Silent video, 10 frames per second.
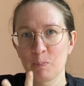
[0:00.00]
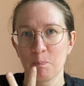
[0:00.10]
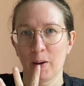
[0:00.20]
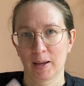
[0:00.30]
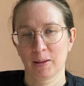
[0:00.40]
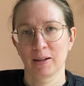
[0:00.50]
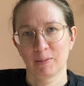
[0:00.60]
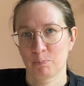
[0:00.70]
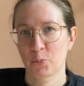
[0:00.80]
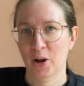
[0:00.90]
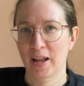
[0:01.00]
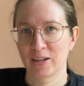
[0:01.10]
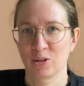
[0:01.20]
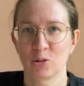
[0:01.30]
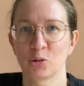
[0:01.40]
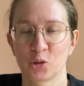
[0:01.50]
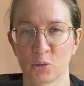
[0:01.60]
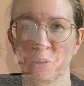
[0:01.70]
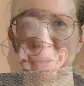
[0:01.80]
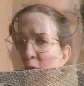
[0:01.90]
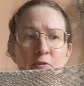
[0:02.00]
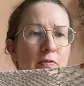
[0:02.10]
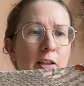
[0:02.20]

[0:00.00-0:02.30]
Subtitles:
my brand new shawl or